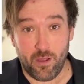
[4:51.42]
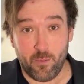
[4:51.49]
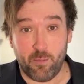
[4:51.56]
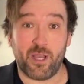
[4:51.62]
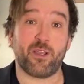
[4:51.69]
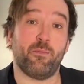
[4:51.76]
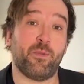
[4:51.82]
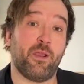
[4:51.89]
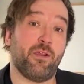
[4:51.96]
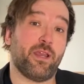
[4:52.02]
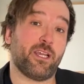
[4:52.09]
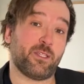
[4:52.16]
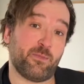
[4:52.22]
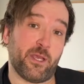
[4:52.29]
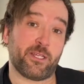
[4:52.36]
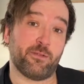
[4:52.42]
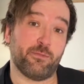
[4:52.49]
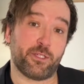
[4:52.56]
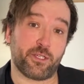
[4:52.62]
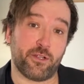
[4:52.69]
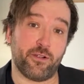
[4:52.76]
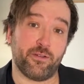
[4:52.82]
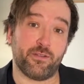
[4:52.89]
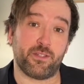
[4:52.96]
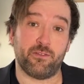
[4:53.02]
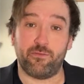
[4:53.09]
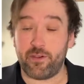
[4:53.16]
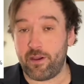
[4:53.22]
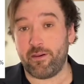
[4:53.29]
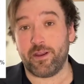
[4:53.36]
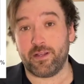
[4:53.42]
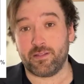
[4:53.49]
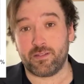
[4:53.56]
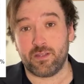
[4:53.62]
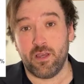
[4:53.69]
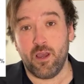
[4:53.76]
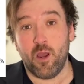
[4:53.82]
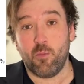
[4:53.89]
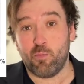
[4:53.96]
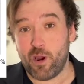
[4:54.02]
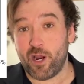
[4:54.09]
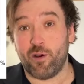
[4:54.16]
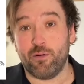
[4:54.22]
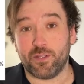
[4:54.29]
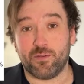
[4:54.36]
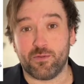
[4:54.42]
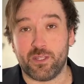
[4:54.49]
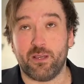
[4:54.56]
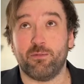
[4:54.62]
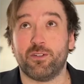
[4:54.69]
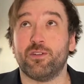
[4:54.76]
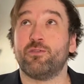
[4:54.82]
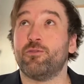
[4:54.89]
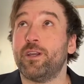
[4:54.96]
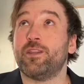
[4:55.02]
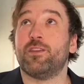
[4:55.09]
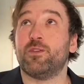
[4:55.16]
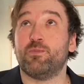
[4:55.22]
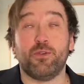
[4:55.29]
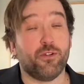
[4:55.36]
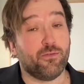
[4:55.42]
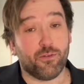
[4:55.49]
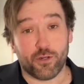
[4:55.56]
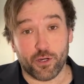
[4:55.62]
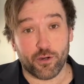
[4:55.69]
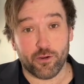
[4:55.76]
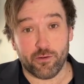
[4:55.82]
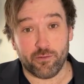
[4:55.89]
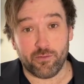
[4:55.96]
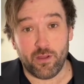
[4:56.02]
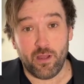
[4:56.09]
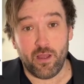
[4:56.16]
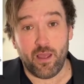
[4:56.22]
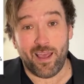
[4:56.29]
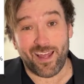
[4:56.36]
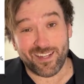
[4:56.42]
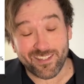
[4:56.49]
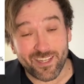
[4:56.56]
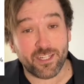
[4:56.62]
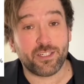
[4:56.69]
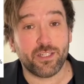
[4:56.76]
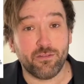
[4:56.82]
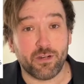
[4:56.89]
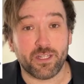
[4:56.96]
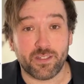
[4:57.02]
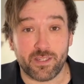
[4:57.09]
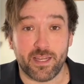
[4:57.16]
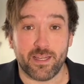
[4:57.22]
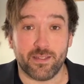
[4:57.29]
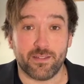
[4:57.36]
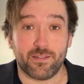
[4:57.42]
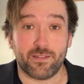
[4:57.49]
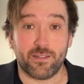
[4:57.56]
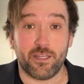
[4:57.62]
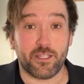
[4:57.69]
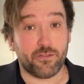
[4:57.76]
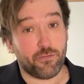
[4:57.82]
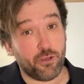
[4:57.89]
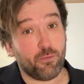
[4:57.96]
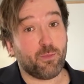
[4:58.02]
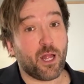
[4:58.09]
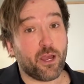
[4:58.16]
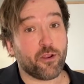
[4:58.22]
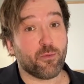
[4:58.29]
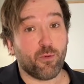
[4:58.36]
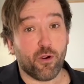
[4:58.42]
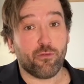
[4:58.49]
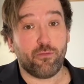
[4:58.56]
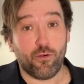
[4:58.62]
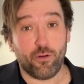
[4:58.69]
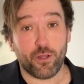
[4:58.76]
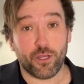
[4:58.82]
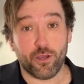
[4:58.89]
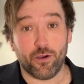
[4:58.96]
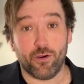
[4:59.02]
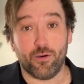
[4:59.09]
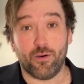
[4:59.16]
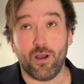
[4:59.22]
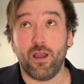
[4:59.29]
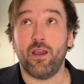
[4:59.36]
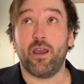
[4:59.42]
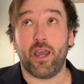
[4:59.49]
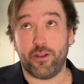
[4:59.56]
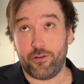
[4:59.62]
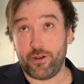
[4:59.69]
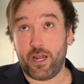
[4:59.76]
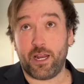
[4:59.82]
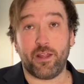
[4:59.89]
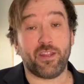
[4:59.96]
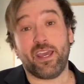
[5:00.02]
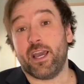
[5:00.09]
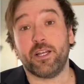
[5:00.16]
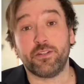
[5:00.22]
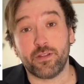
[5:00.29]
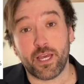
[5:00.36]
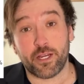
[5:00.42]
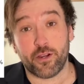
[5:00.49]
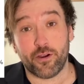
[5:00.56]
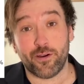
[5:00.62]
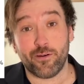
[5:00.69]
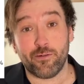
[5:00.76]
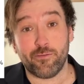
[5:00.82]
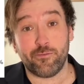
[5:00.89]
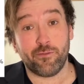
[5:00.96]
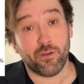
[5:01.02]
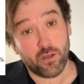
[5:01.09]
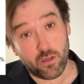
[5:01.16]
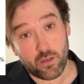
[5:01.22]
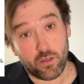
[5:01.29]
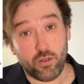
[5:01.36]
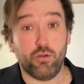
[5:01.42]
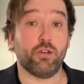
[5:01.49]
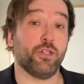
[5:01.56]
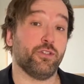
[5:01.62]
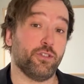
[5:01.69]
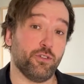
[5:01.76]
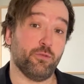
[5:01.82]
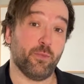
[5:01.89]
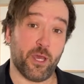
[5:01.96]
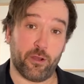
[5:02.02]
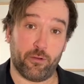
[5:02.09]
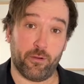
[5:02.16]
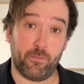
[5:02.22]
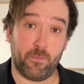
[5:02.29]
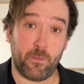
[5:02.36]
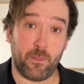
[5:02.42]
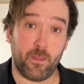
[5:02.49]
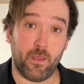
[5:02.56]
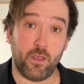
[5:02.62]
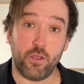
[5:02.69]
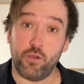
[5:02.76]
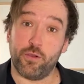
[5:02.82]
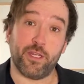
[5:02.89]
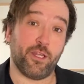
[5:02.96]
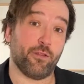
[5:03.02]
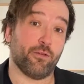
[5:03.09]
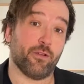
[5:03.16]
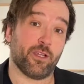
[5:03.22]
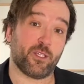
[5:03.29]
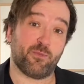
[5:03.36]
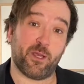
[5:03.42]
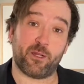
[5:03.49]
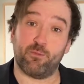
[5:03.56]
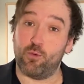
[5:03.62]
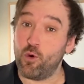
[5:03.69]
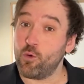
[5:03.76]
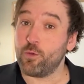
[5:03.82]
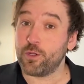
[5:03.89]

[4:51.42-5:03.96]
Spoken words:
By comparing expected returns to variance, Markowitz was able to create this beautiful curve. And essentially what it says is if you plot your portfolio and you're not on the edge of that curve, you can do better. You can either expect more